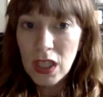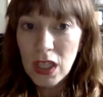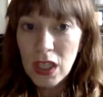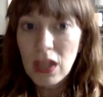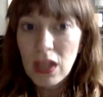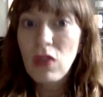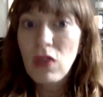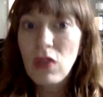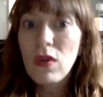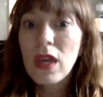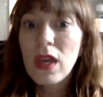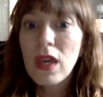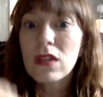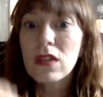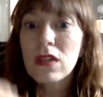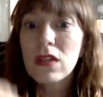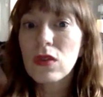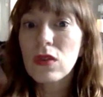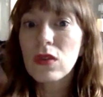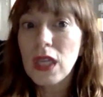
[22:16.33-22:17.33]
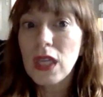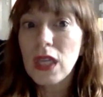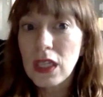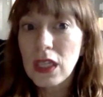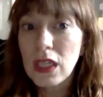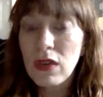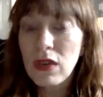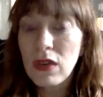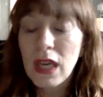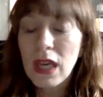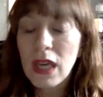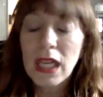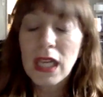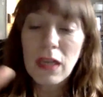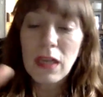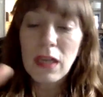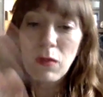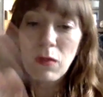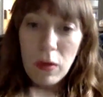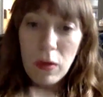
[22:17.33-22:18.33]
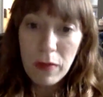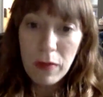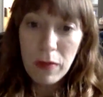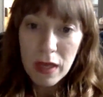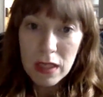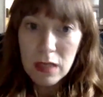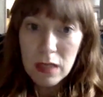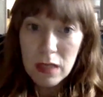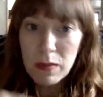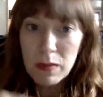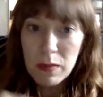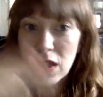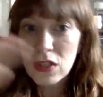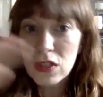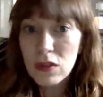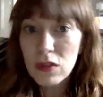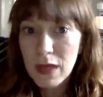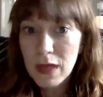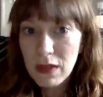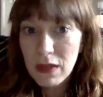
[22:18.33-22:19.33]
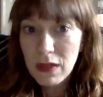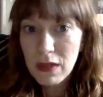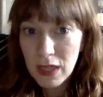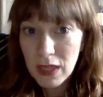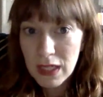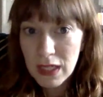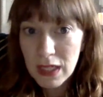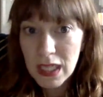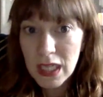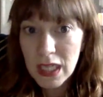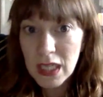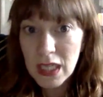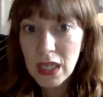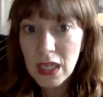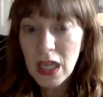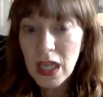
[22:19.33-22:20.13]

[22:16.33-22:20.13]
and then you get screened and you can't get any more places because you've been evicted.